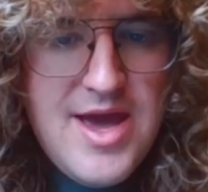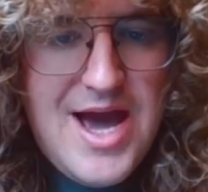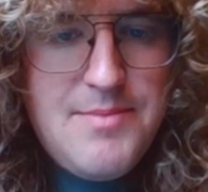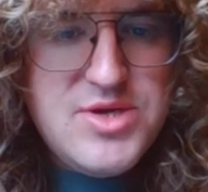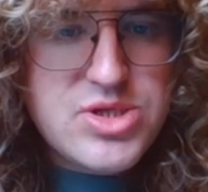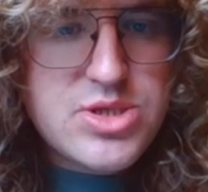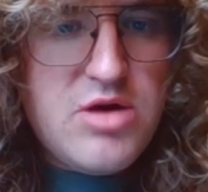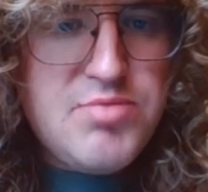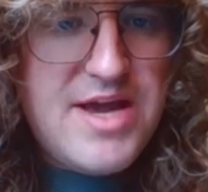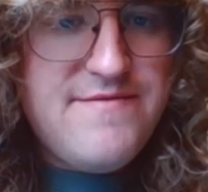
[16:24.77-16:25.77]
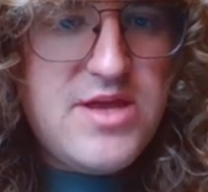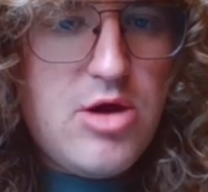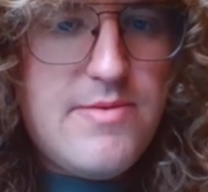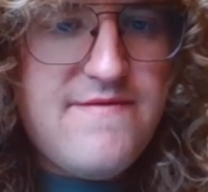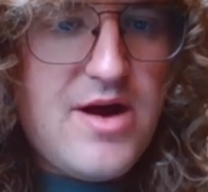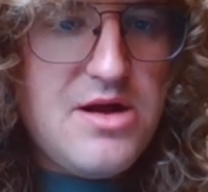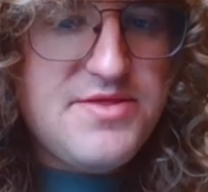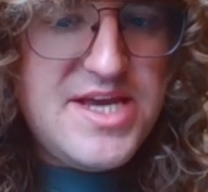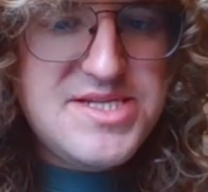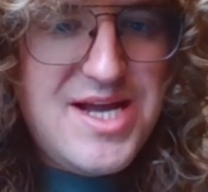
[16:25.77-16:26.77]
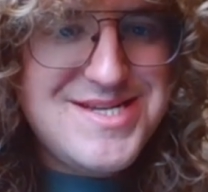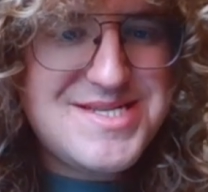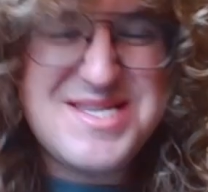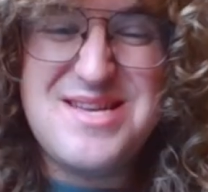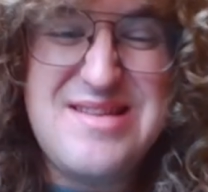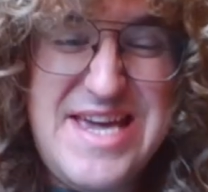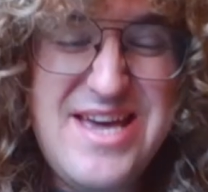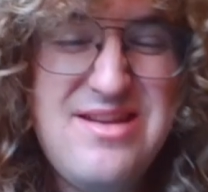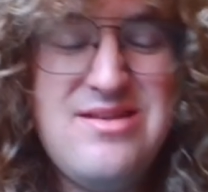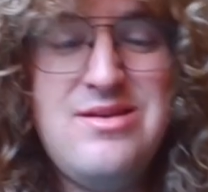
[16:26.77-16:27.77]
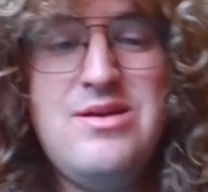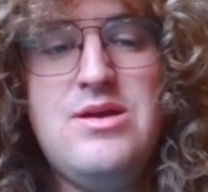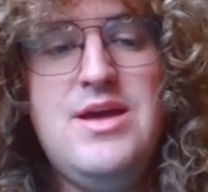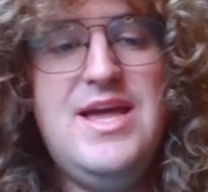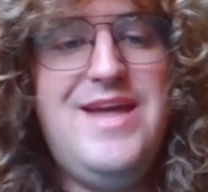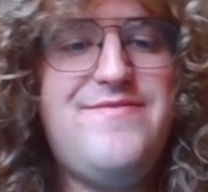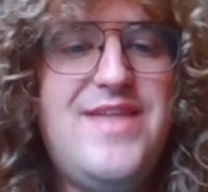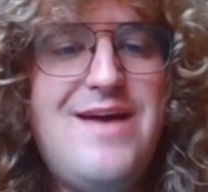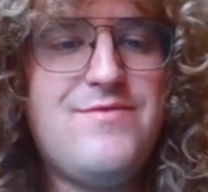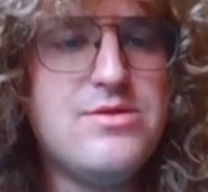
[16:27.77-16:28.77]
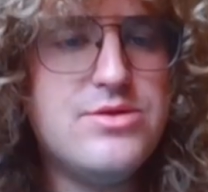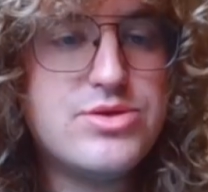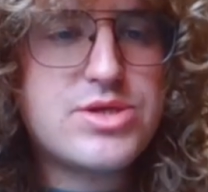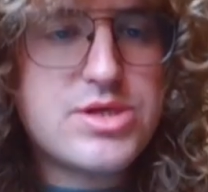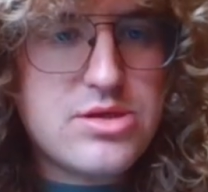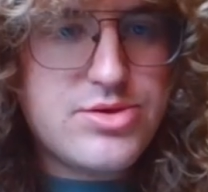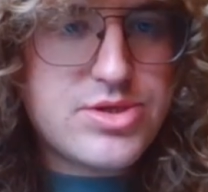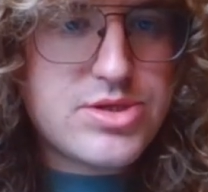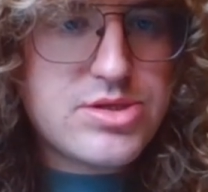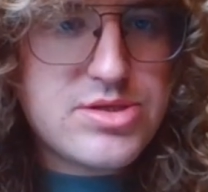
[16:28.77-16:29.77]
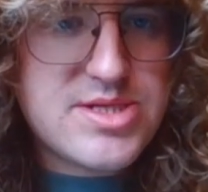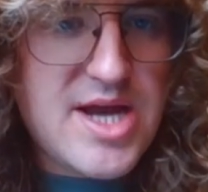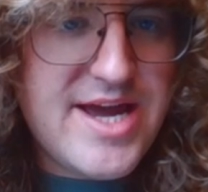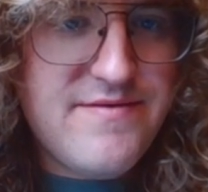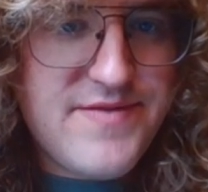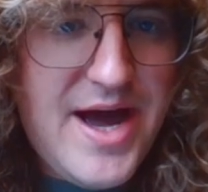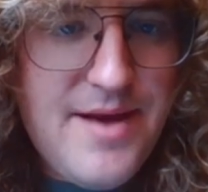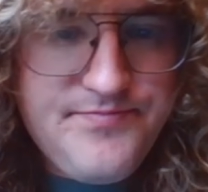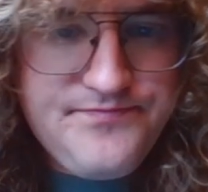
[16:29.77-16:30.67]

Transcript: And we're just sort of playing for the open file. This knight's still here, if they ever lose sight of that.